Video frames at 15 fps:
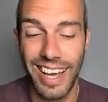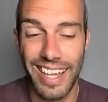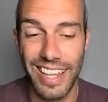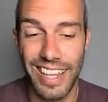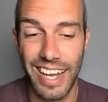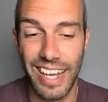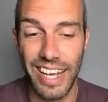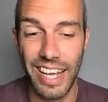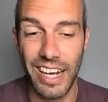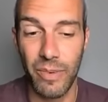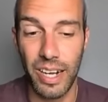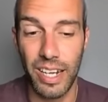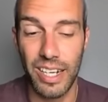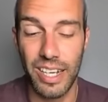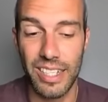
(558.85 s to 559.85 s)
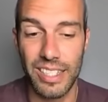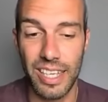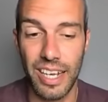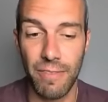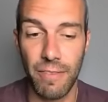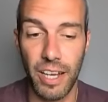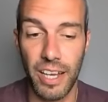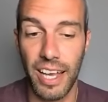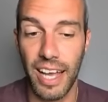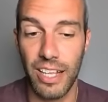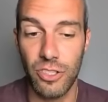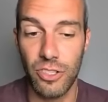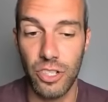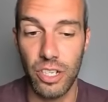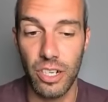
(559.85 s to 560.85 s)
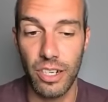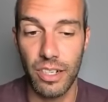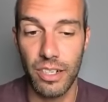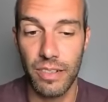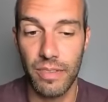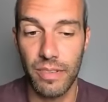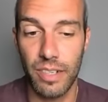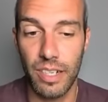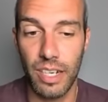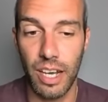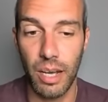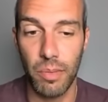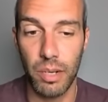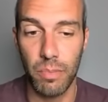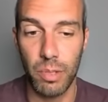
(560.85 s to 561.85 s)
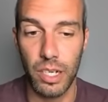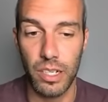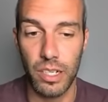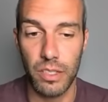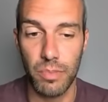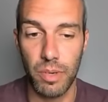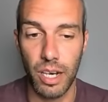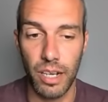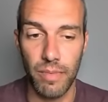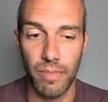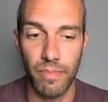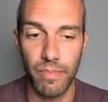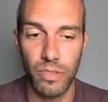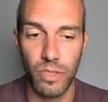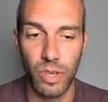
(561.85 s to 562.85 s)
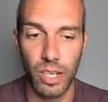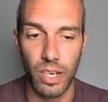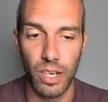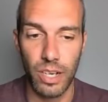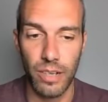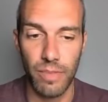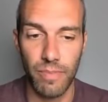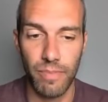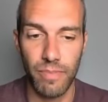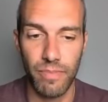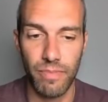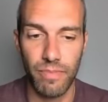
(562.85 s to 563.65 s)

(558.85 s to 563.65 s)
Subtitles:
And then I kind of recognize that if I catch here, I'm in a pretty good spot. So I caught.